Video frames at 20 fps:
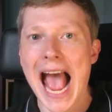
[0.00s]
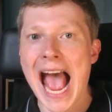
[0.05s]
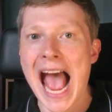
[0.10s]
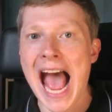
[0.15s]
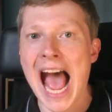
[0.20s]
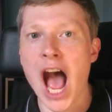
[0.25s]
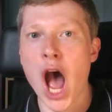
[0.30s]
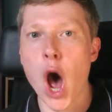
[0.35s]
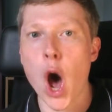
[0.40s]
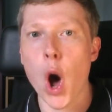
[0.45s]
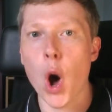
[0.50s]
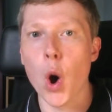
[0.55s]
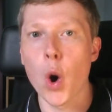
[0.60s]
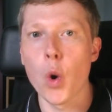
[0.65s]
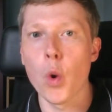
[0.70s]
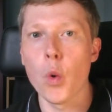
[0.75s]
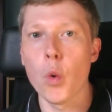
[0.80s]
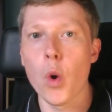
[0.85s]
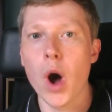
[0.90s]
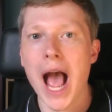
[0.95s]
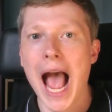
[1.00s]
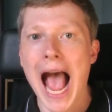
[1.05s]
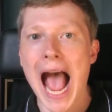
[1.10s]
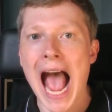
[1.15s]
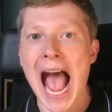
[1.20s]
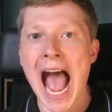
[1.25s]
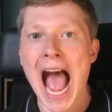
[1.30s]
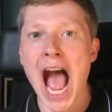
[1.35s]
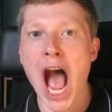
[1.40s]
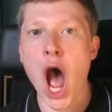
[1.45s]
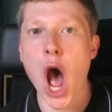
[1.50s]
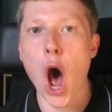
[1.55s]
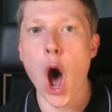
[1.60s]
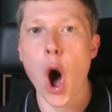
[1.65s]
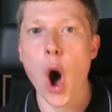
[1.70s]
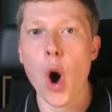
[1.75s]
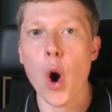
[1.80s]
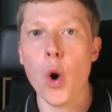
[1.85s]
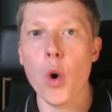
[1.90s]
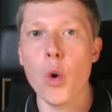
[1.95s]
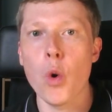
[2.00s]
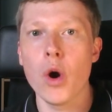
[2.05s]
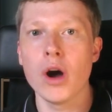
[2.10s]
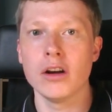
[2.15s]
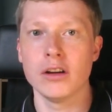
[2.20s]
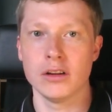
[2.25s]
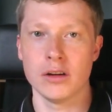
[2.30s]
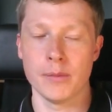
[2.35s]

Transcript: Ow, ow.